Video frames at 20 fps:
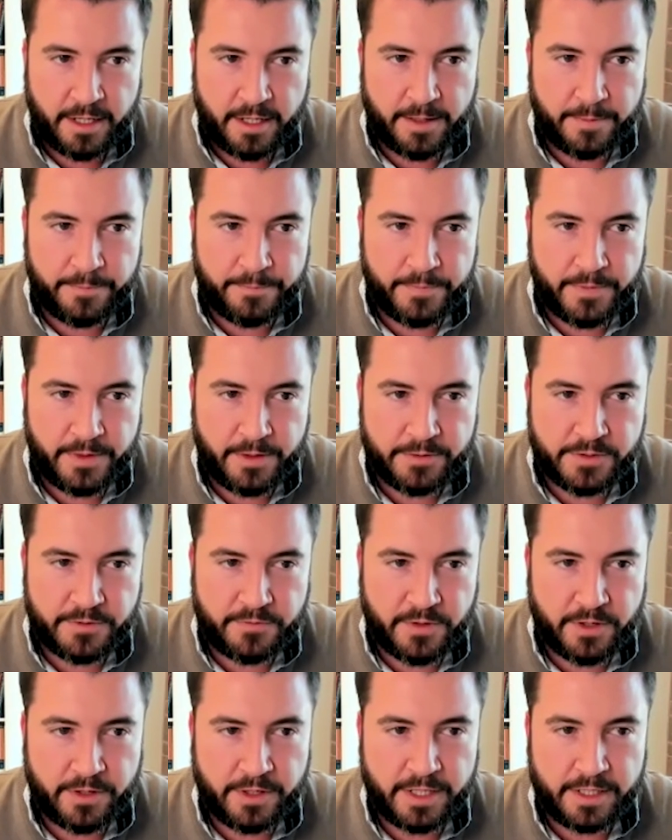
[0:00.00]
Um, those
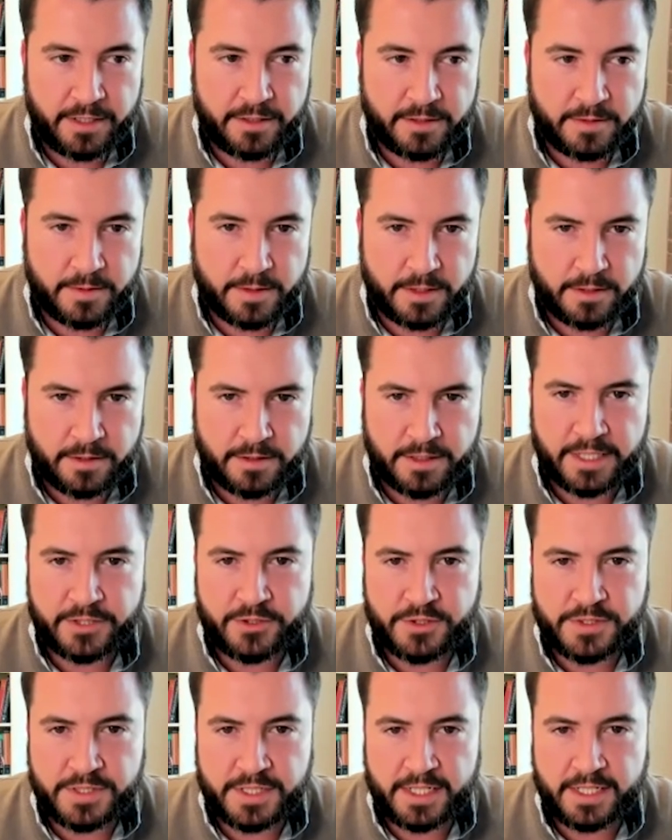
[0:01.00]
are very
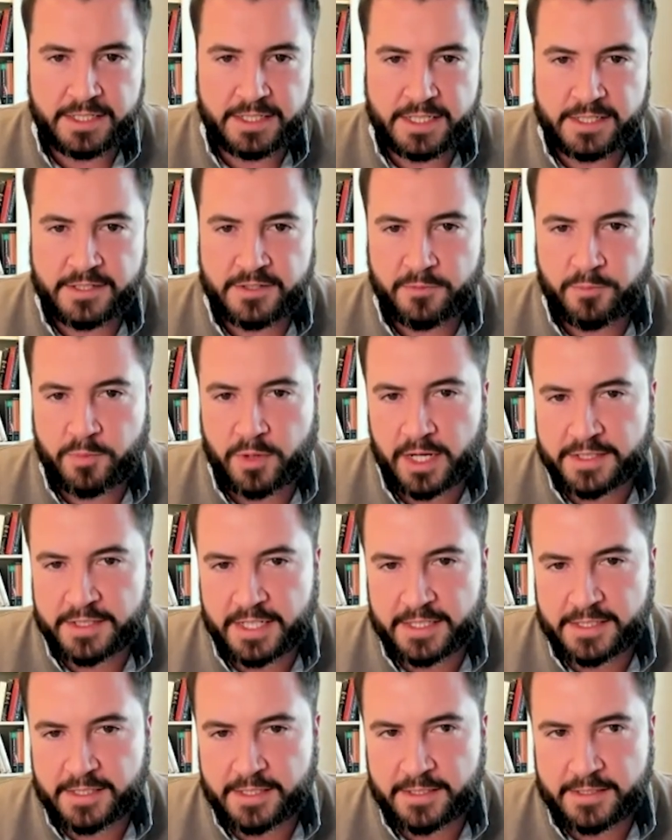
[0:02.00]
electricity intensive
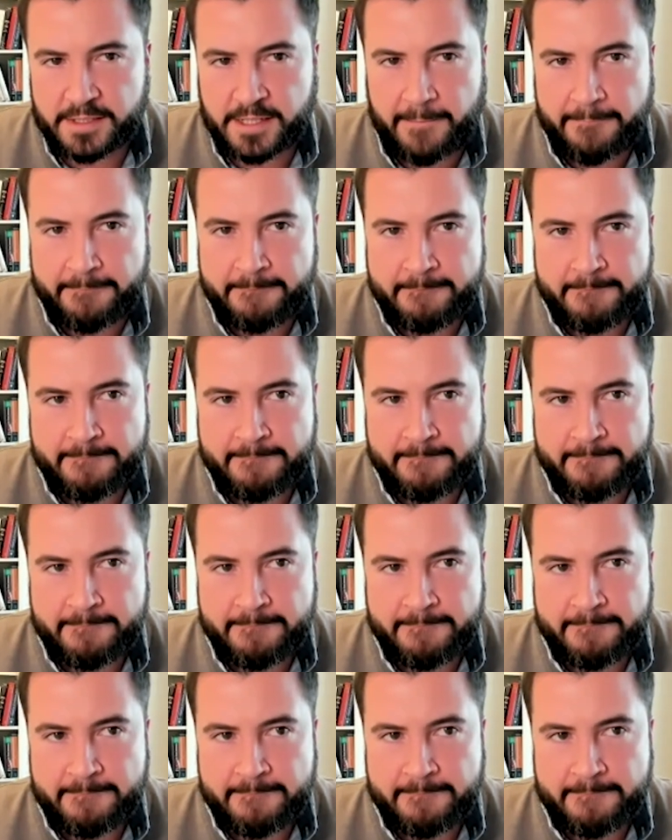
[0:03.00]
processes.